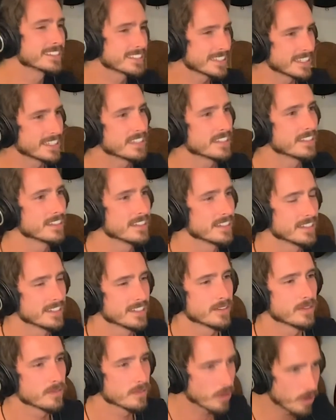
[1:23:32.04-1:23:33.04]
and
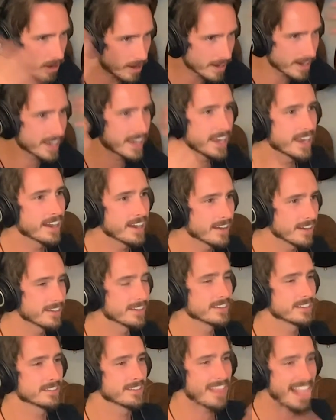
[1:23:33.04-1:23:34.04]
long hair,
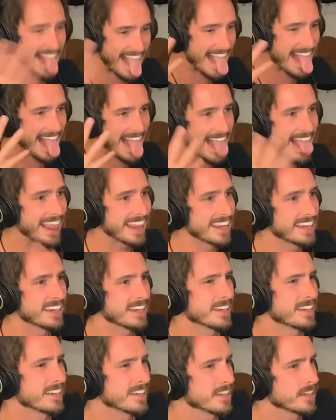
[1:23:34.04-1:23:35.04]
and
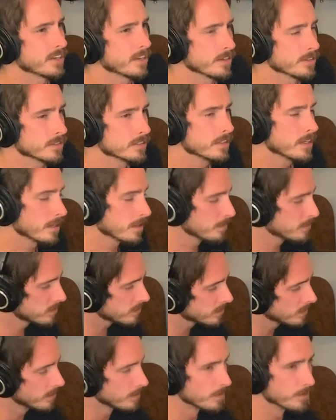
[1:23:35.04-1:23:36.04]
he goes, yeah, let me see
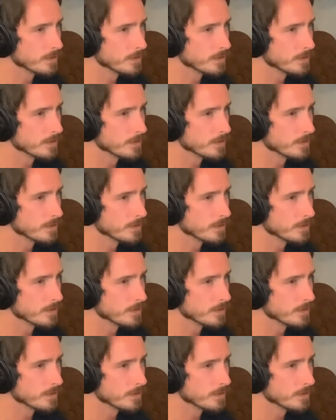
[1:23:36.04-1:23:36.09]
that real